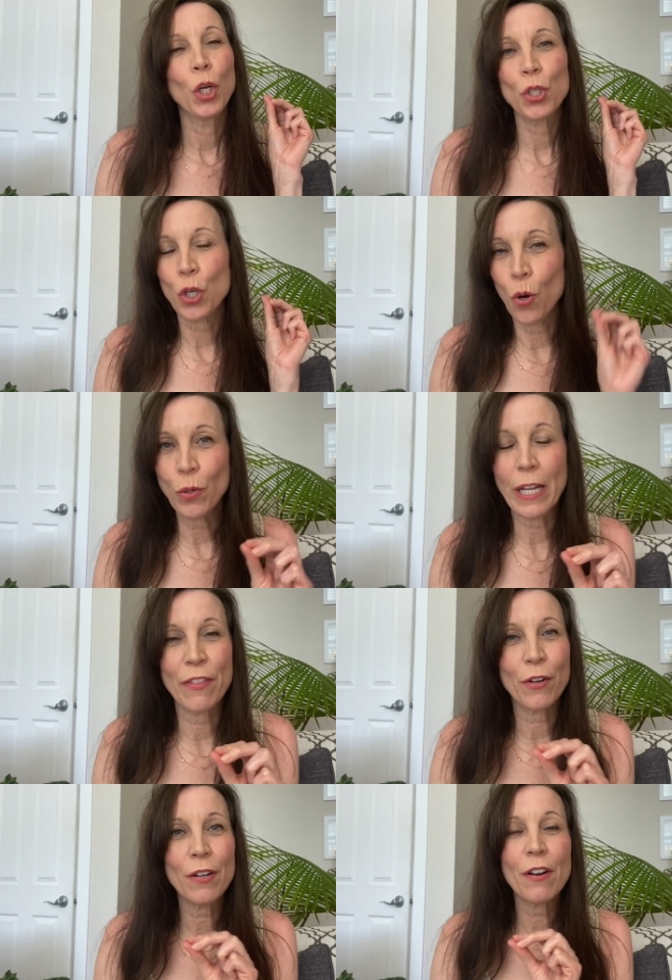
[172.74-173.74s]
Totally.
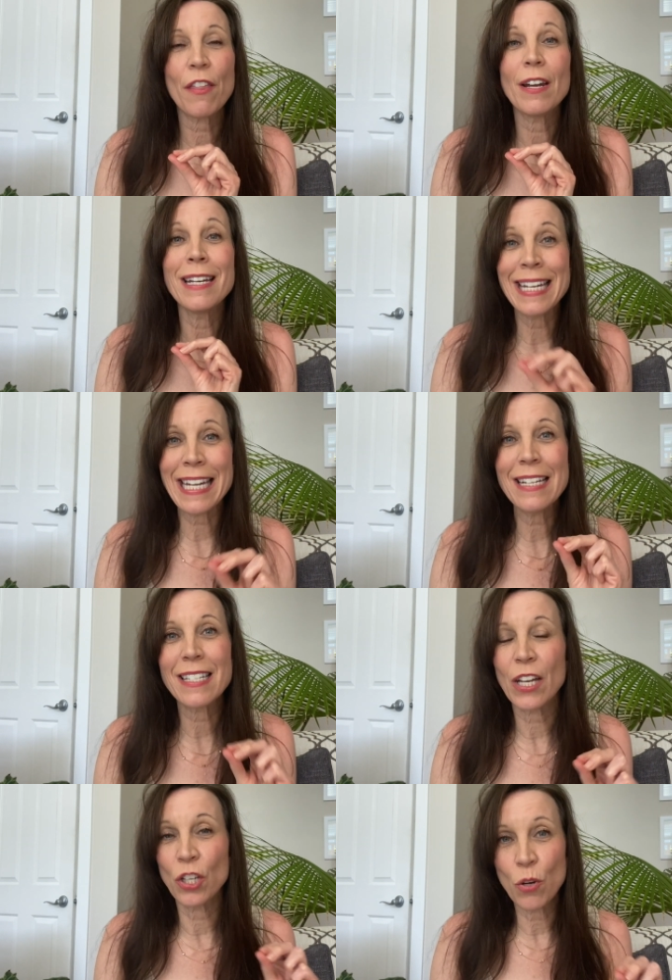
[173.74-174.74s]
There are needs
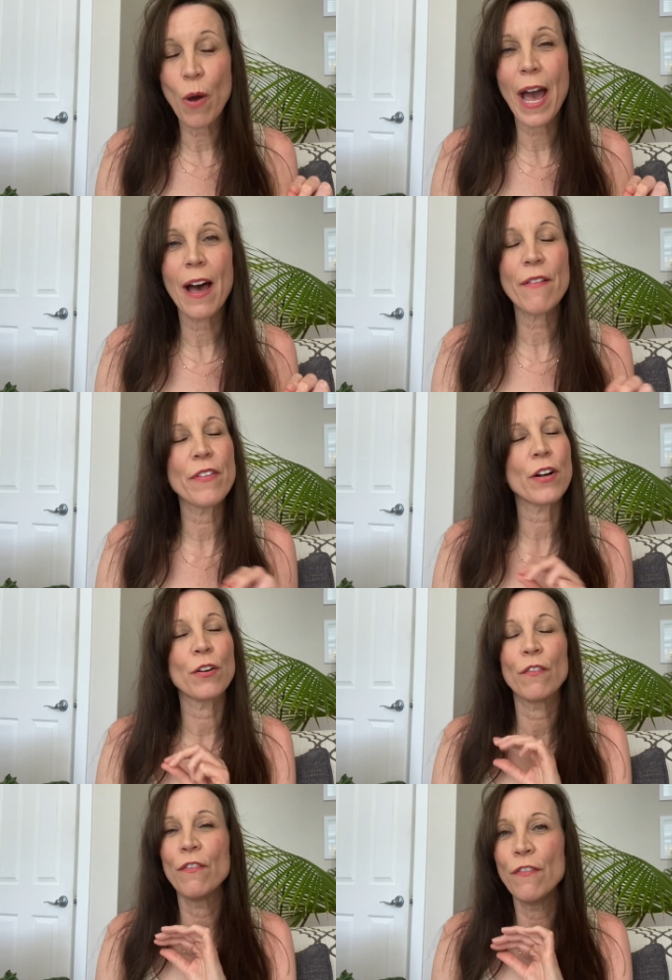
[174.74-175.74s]
that you have that
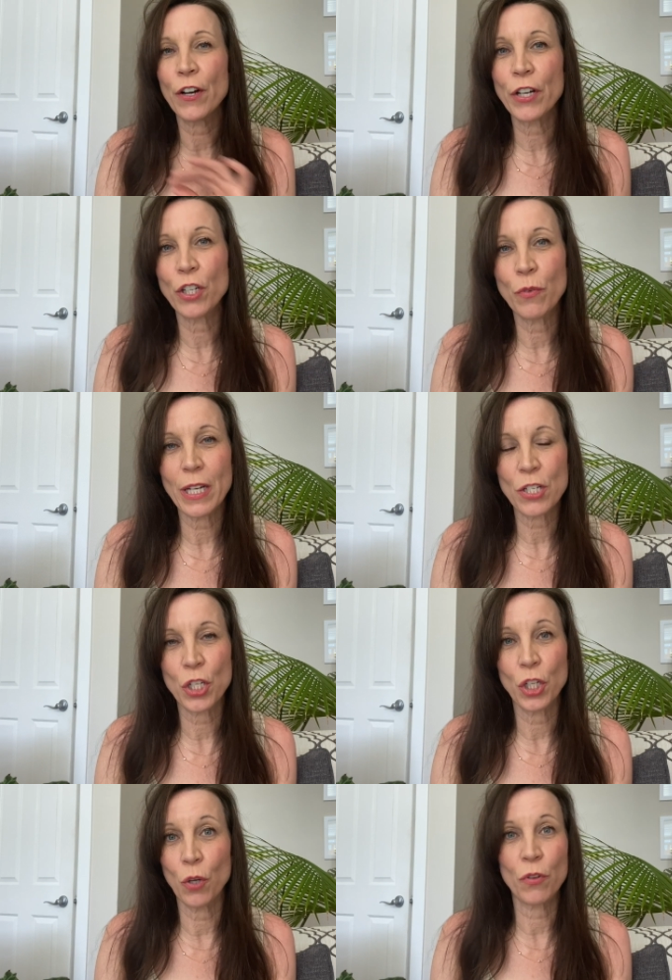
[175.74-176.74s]
are very unique
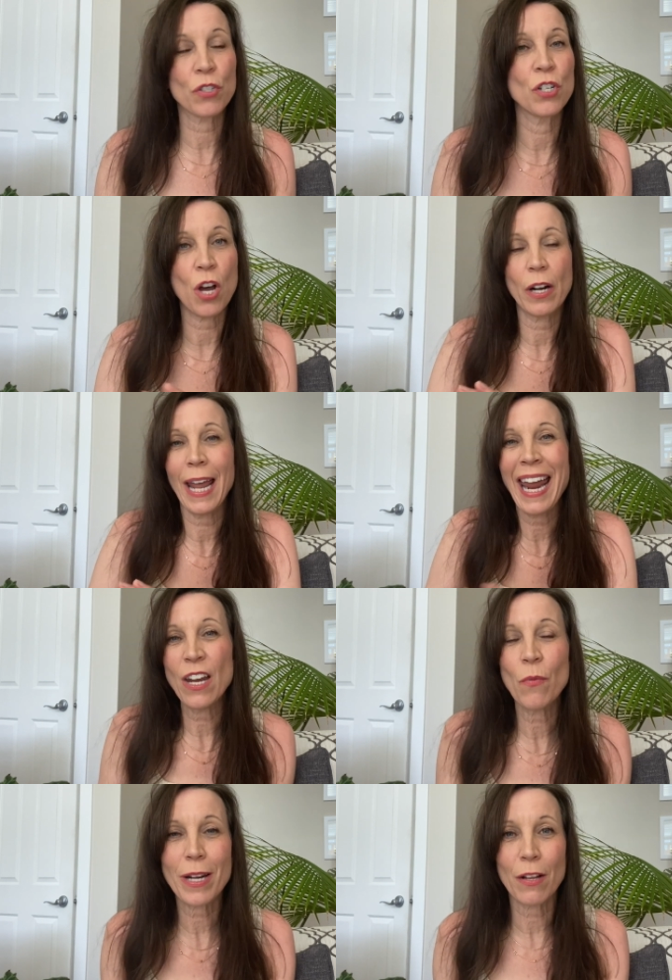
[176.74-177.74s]
to you. There's not
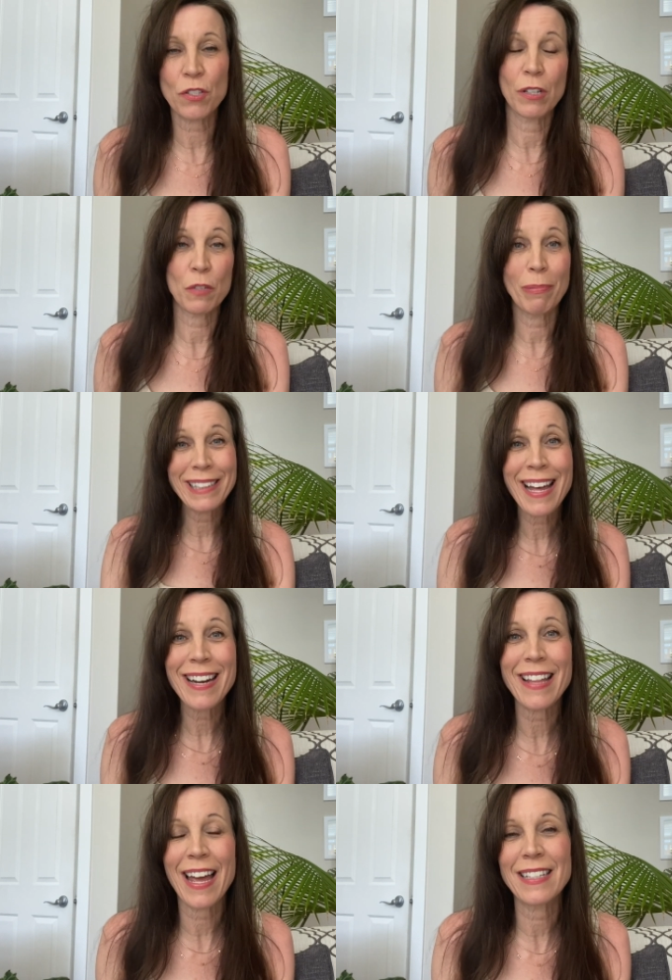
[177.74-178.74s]
anyone else on this
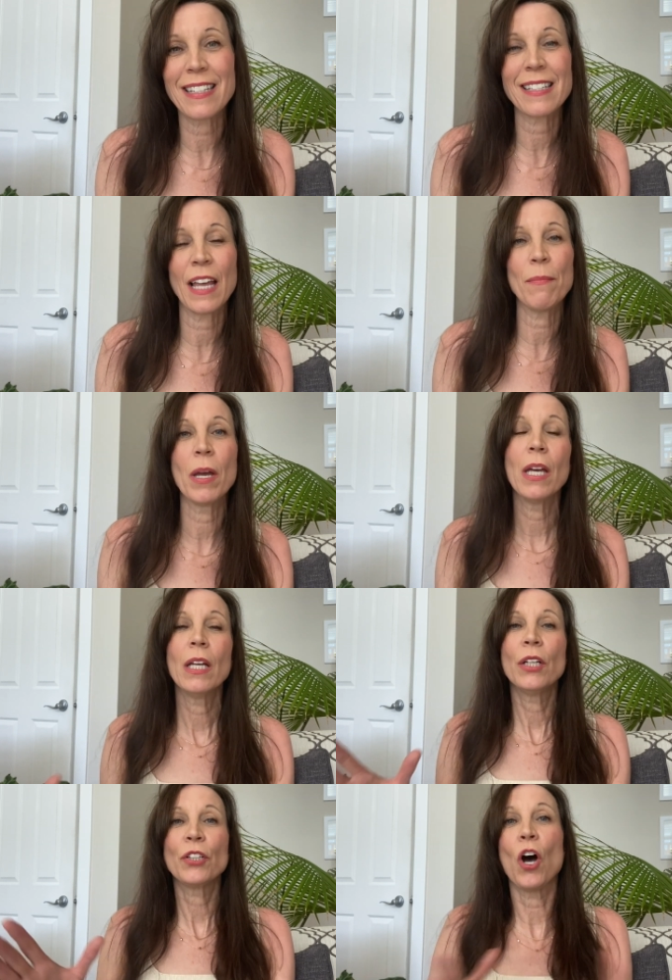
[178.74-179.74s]
planet that has the same
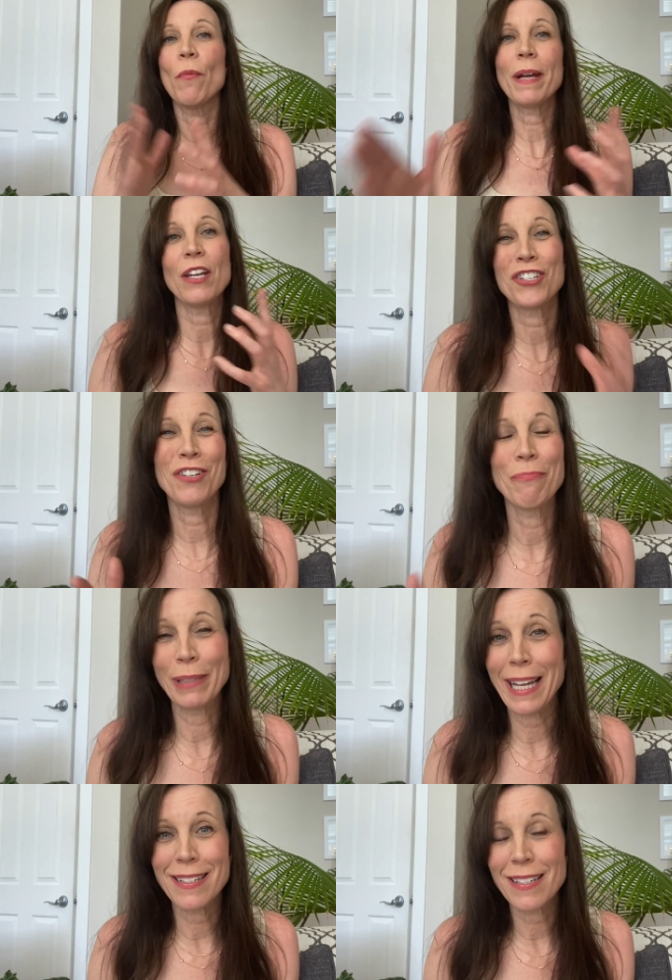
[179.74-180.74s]
combination of
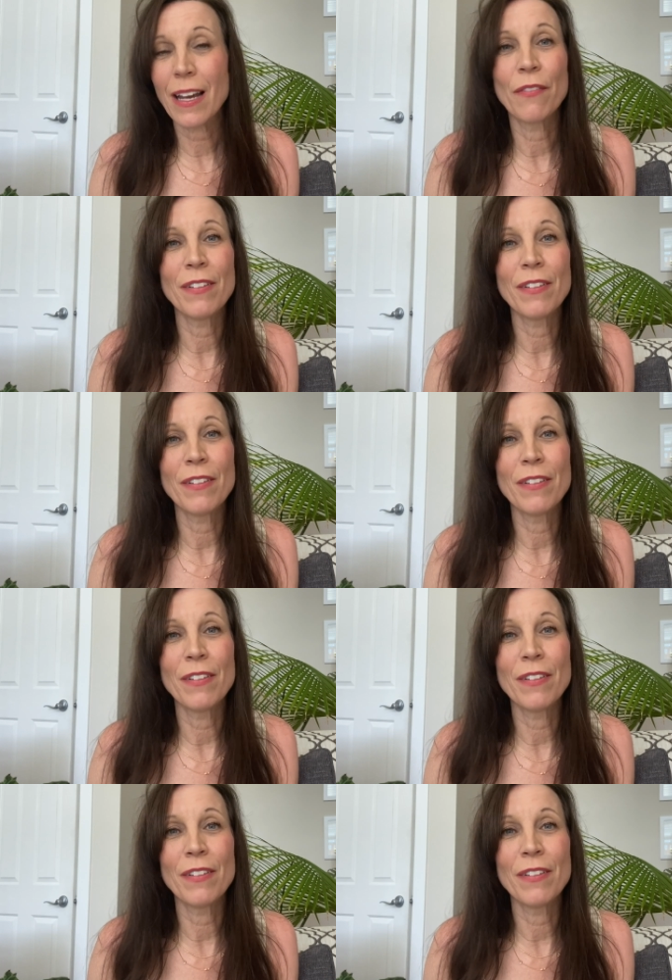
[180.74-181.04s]
blend of